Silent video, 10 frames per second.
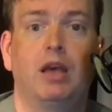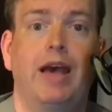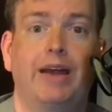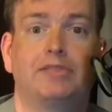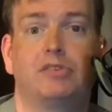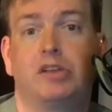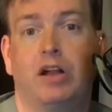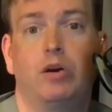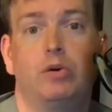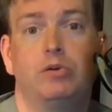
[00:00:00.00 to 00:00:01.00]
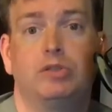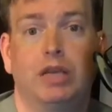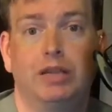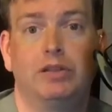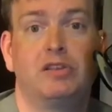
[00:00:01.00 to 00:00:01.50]
X's and O's
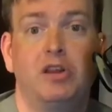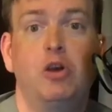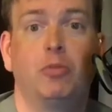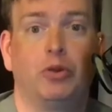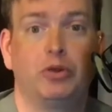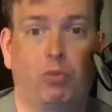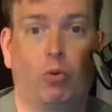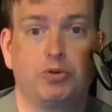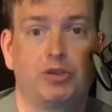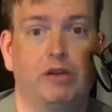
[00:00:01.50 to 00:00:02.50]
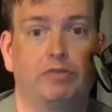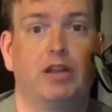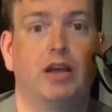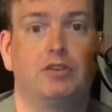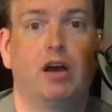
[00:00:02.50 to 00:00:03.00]
in this humorous portion of
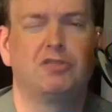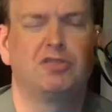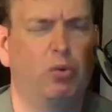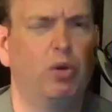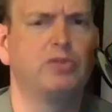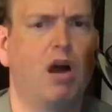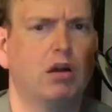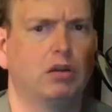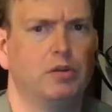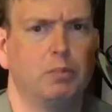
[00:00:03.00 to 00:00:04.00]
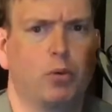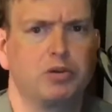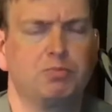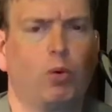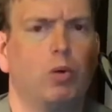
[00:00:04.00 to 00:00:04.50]
today's Y'all Show, we'll talk a little more
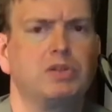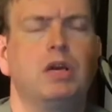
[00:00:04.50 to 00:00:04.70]
sports